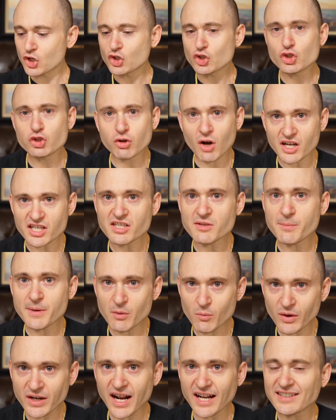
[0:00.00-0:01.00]
Trust
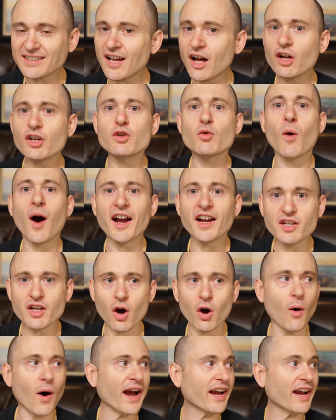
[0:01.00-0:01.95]
me when I tell you I know.